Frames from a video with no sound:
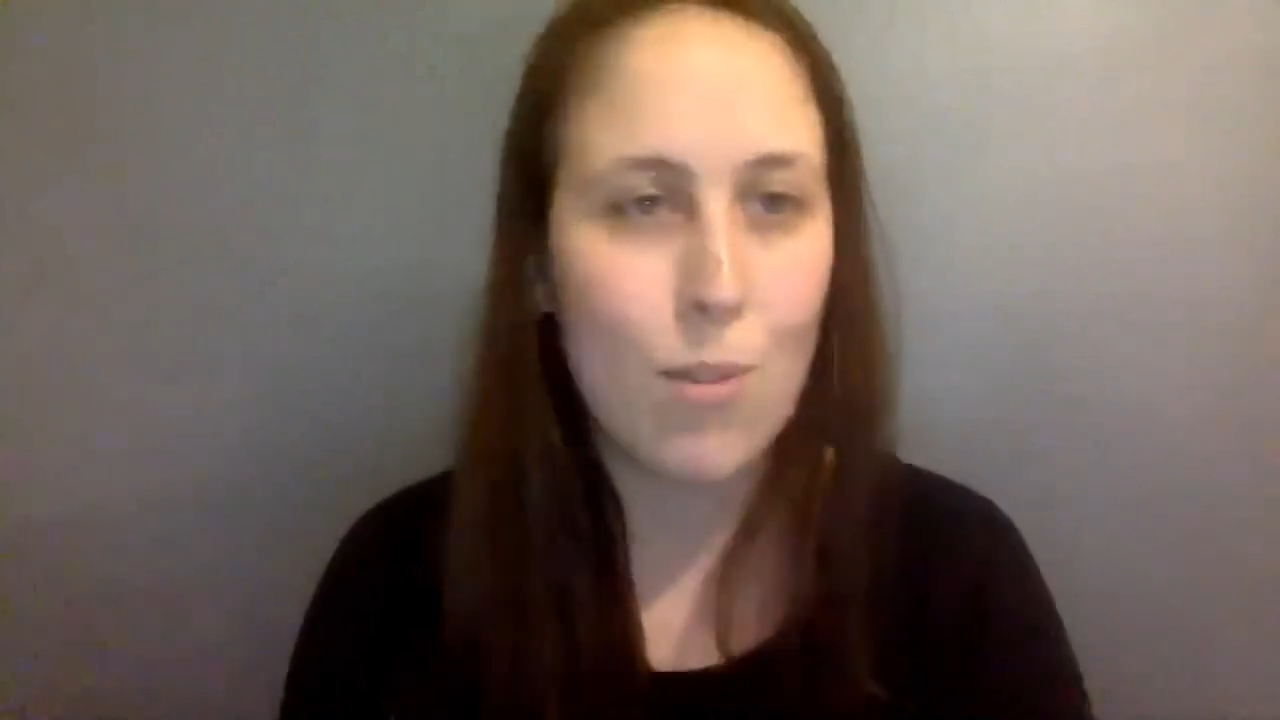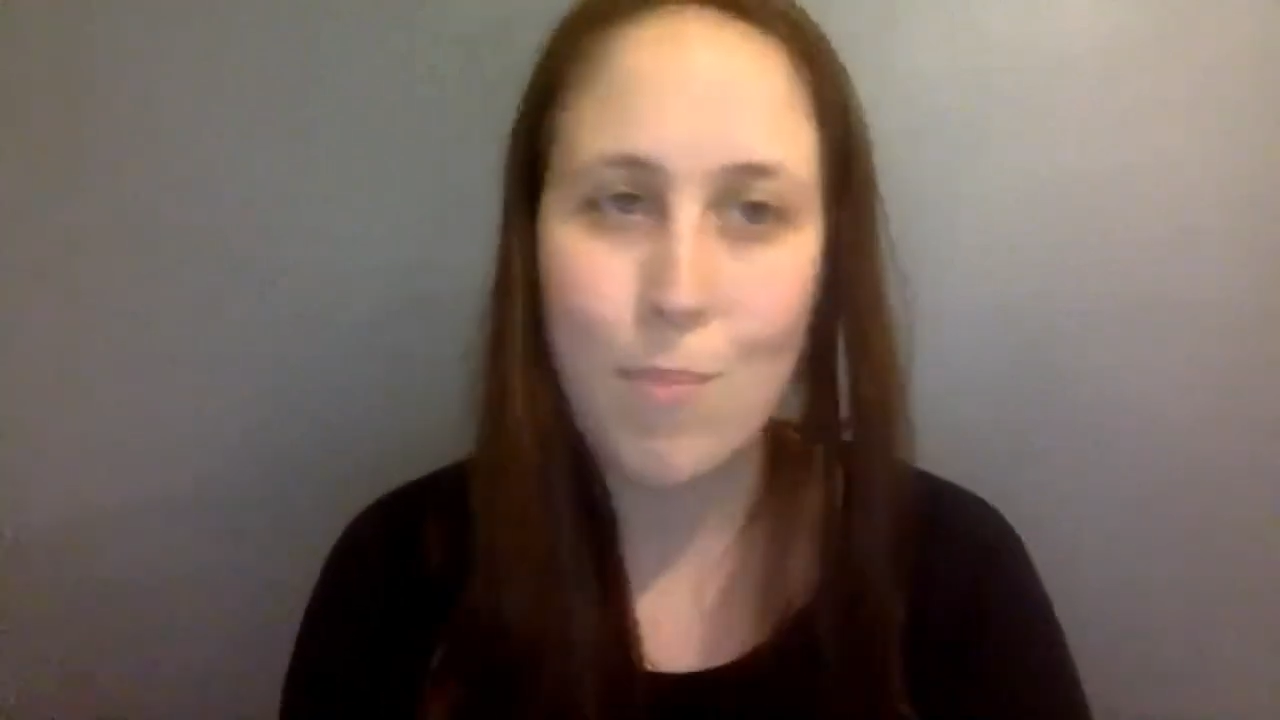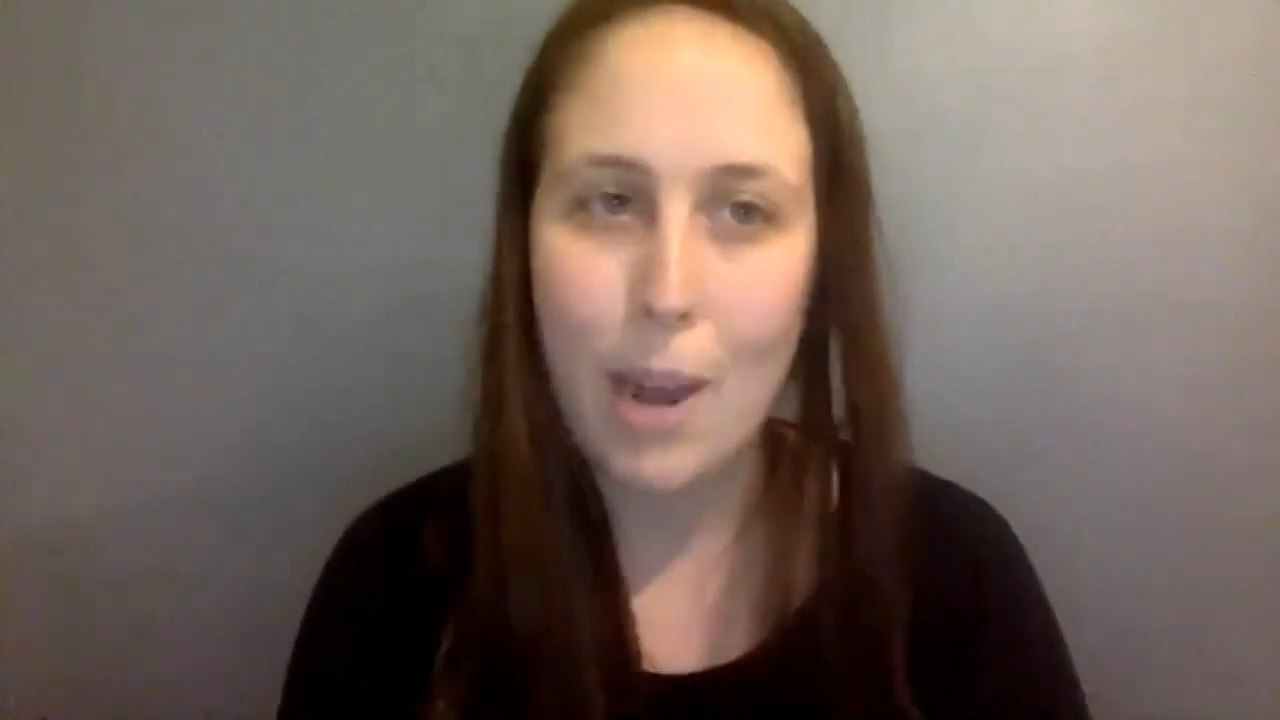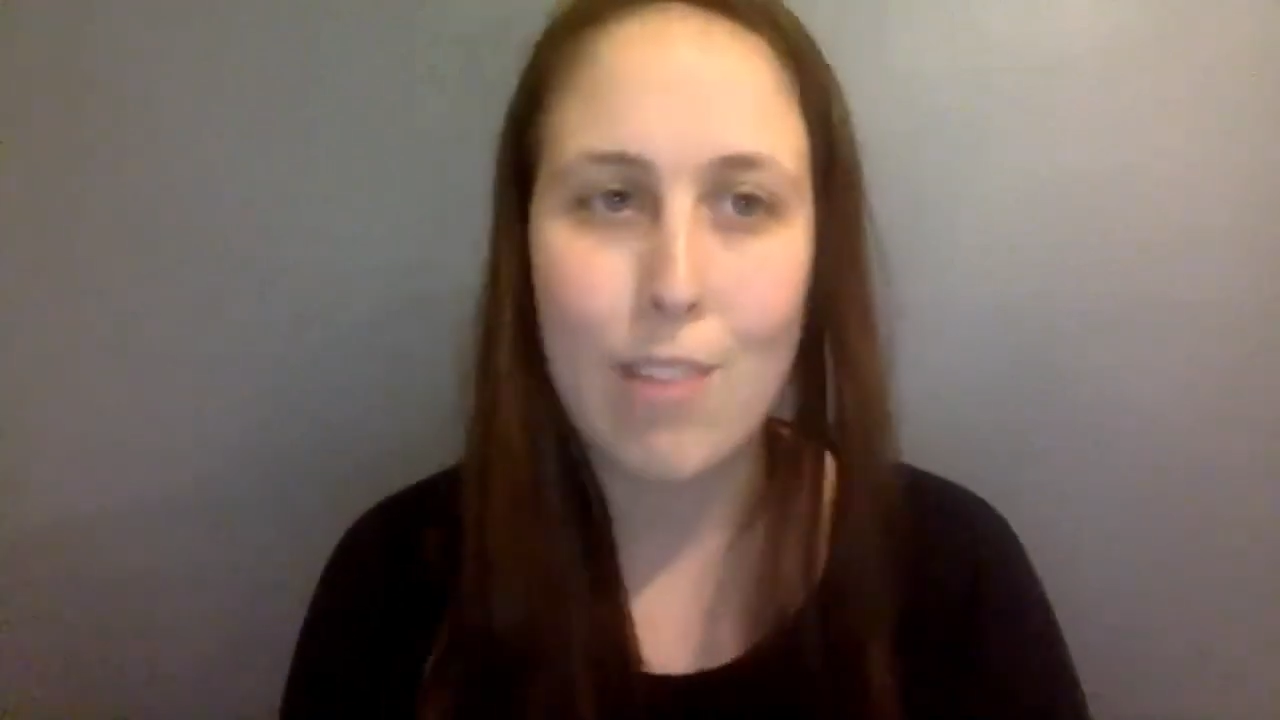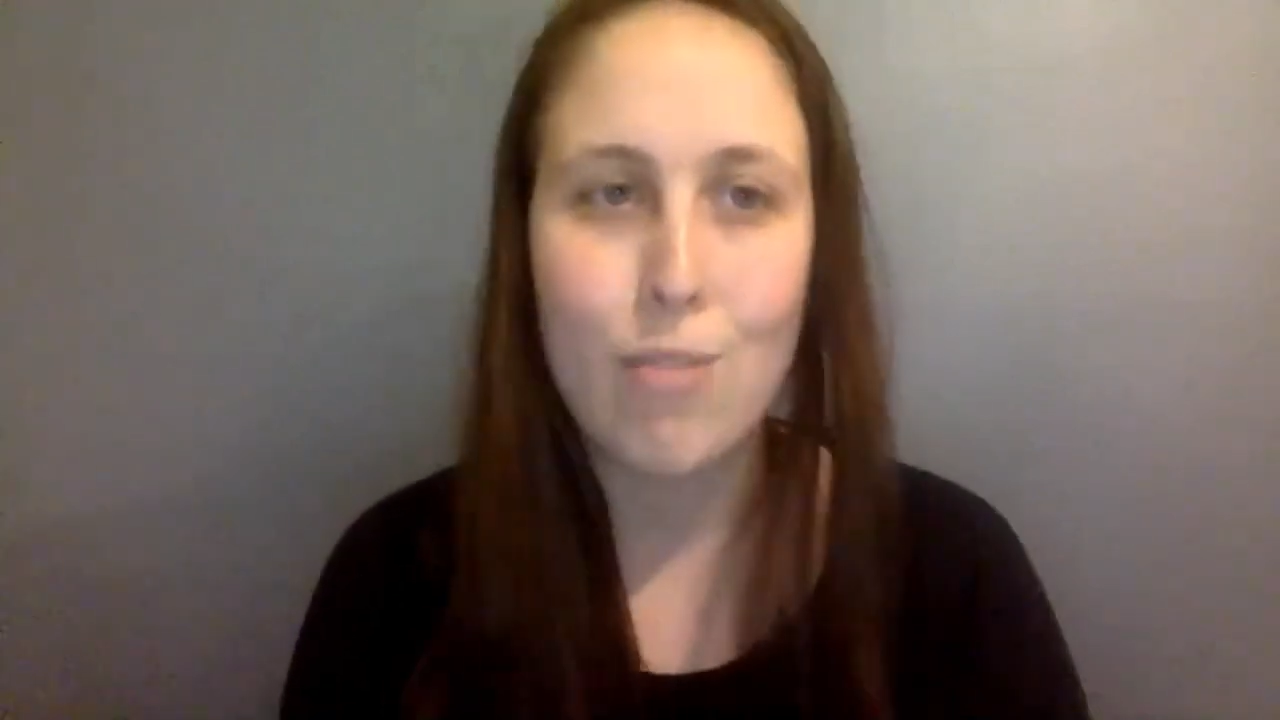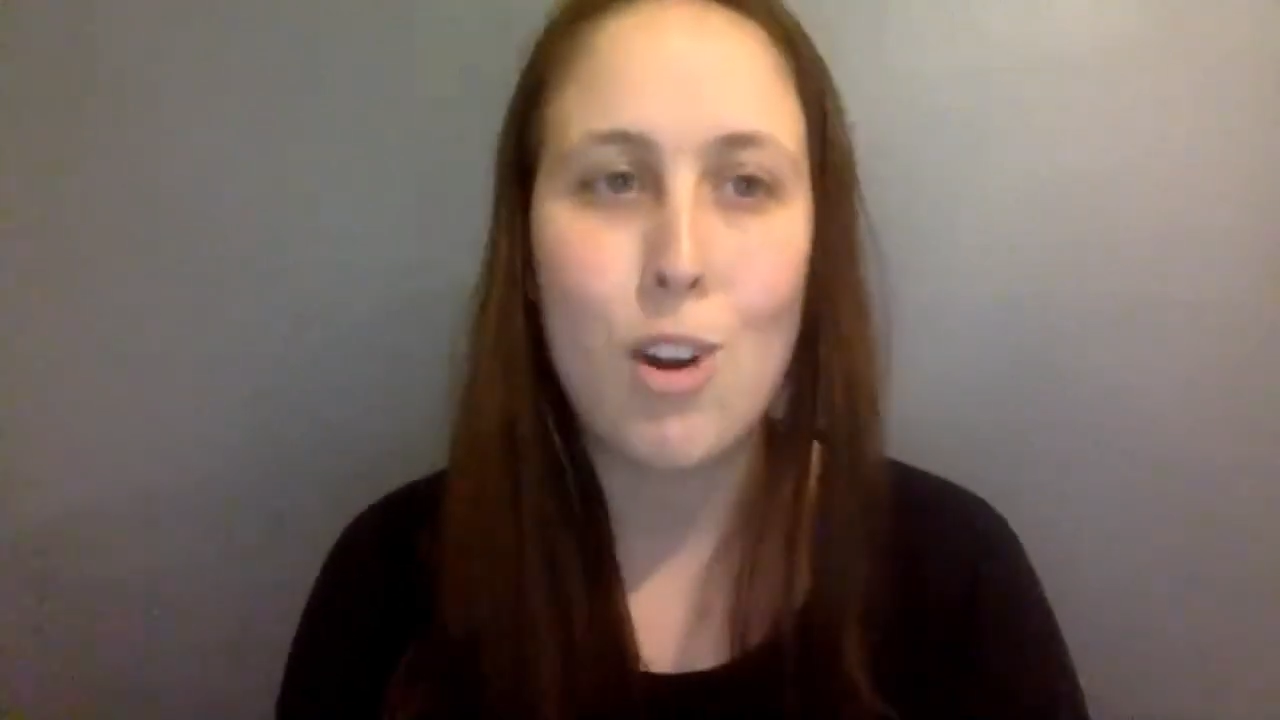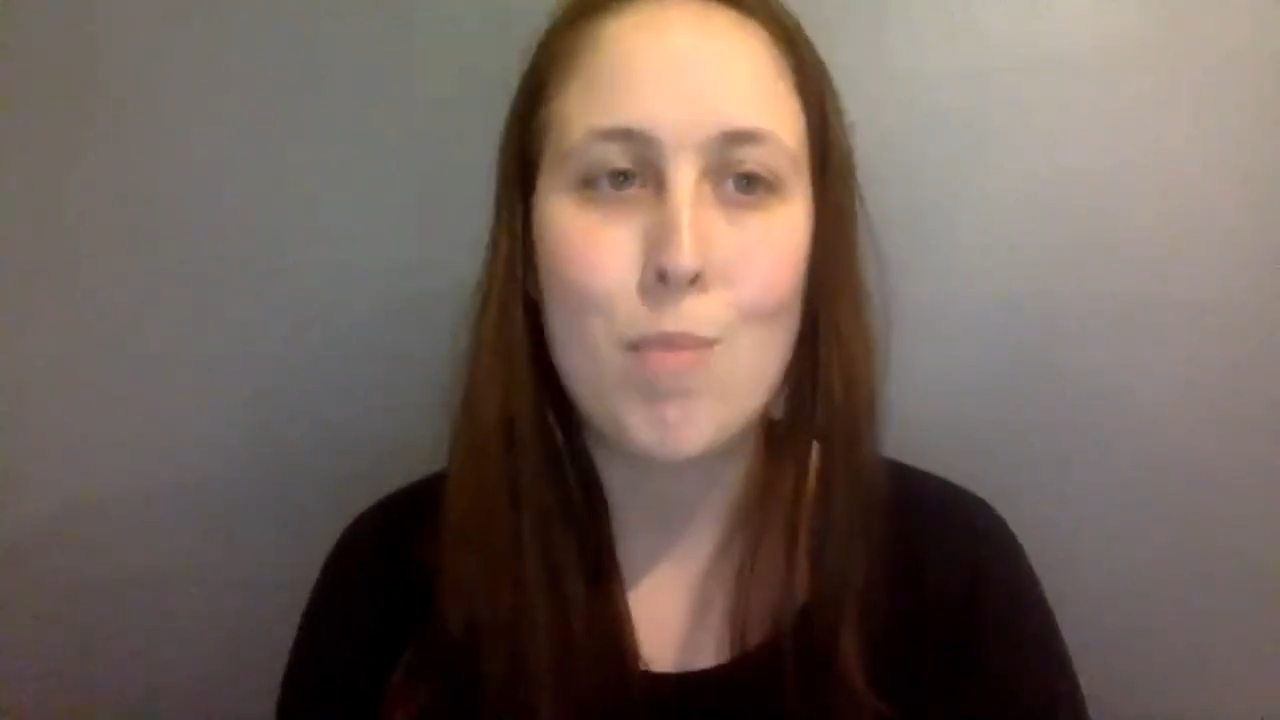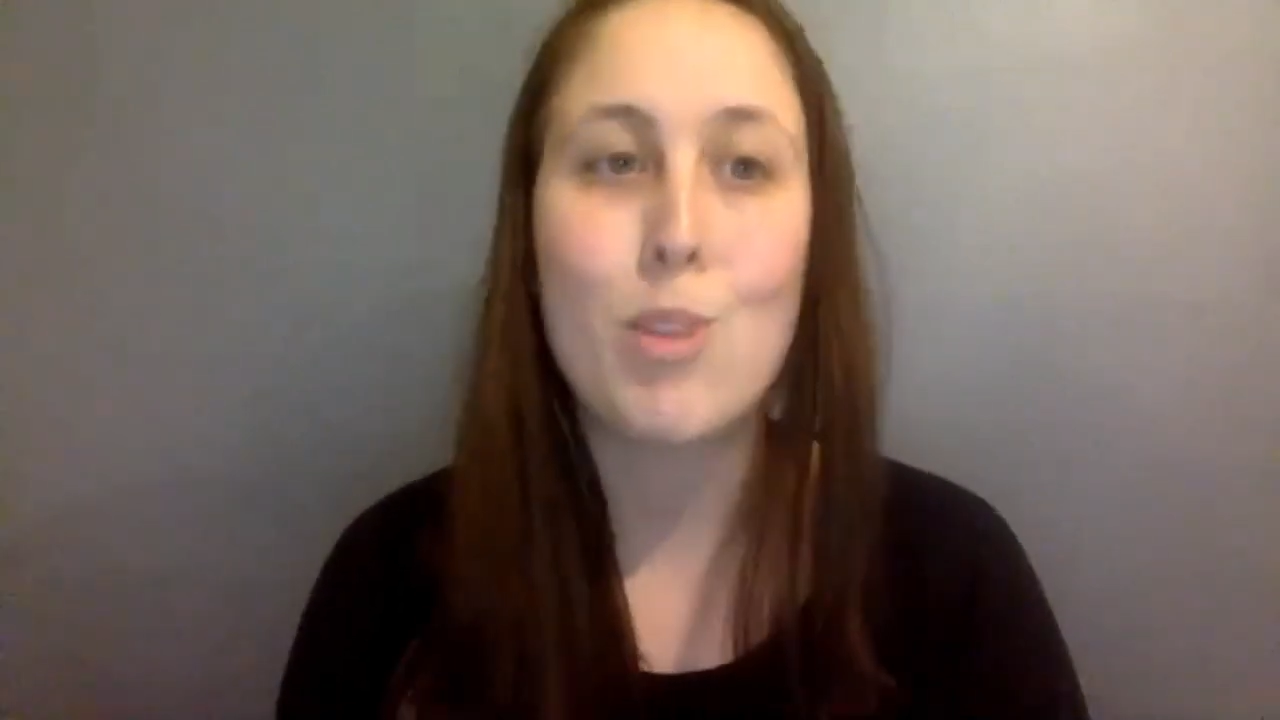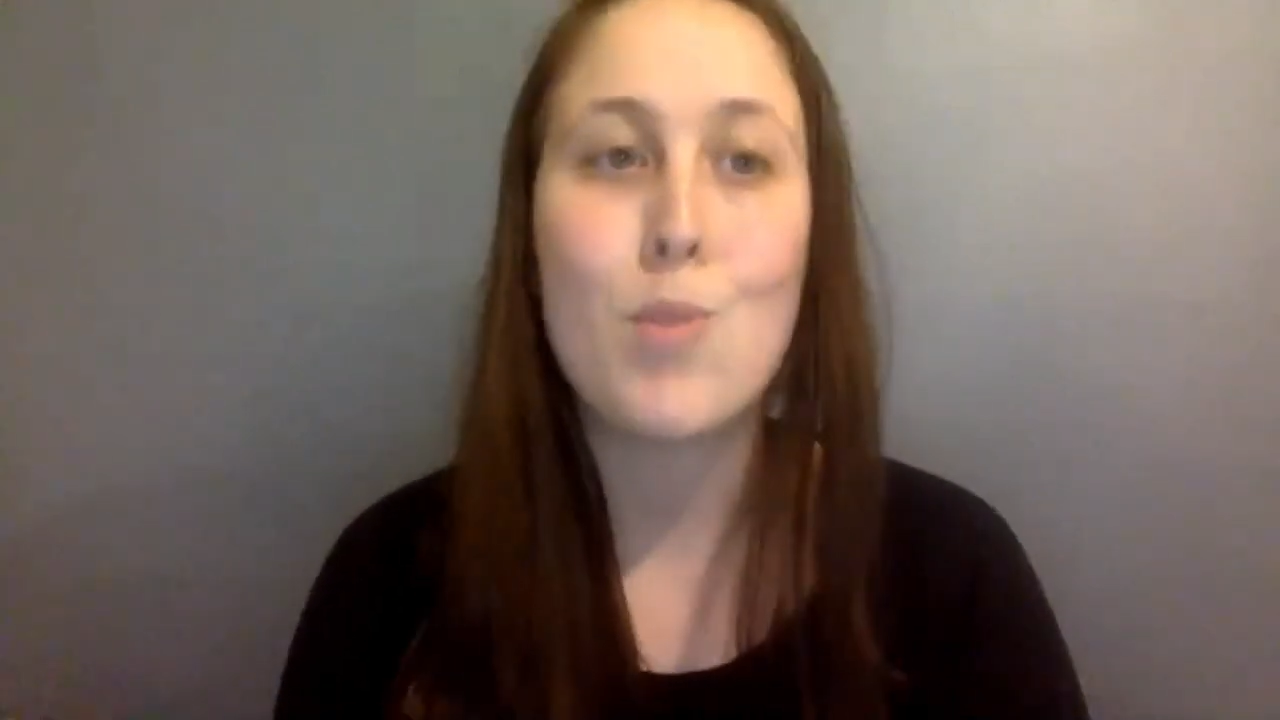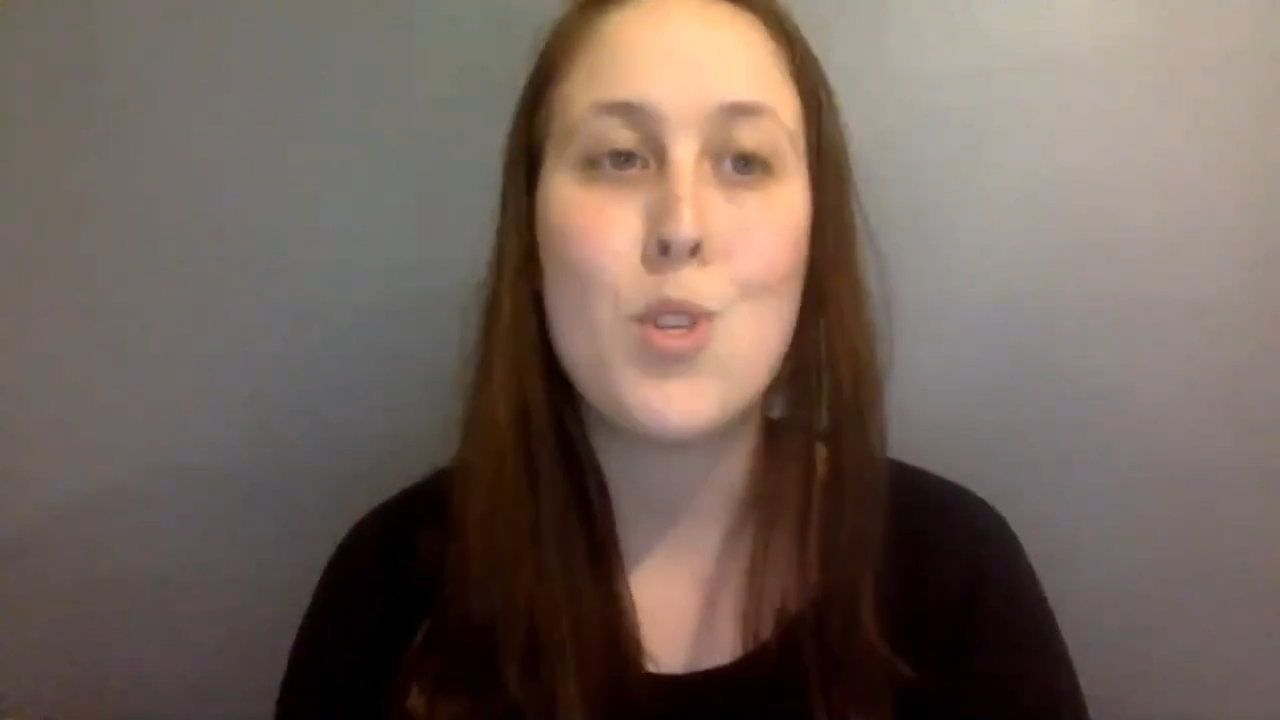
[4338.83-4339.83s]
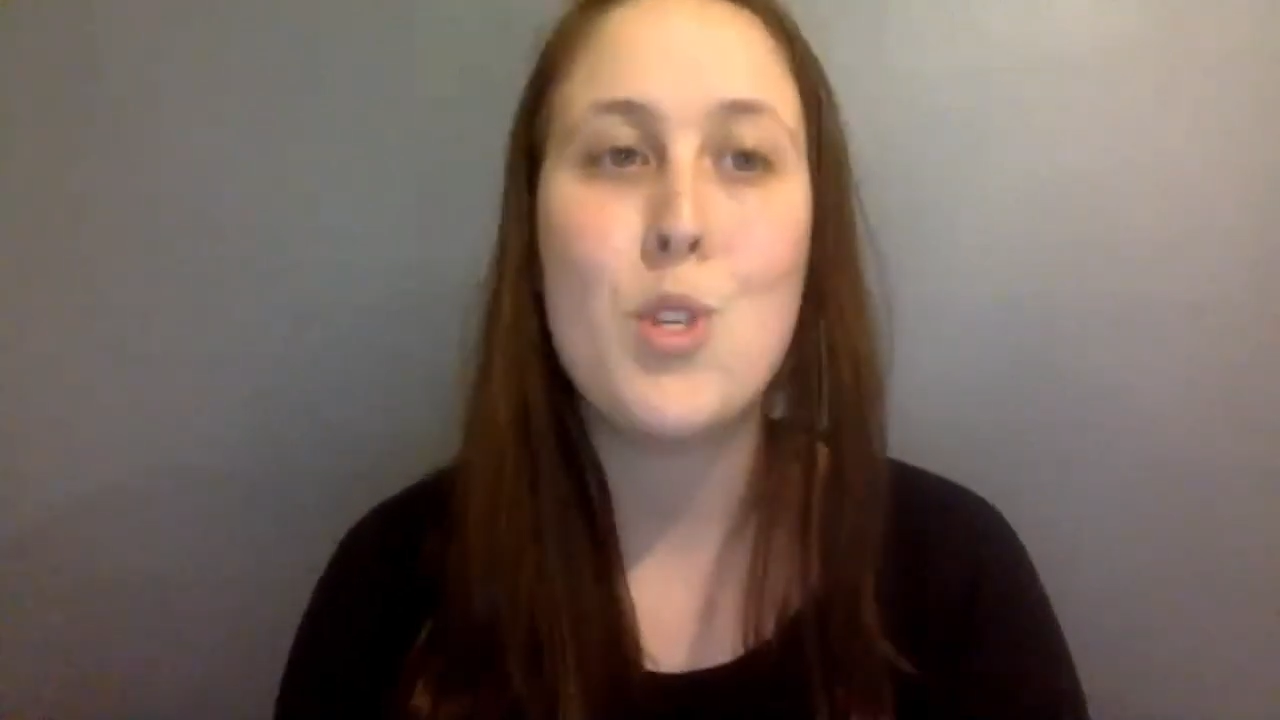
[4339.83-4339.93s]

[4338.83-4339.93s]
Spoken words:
platforms,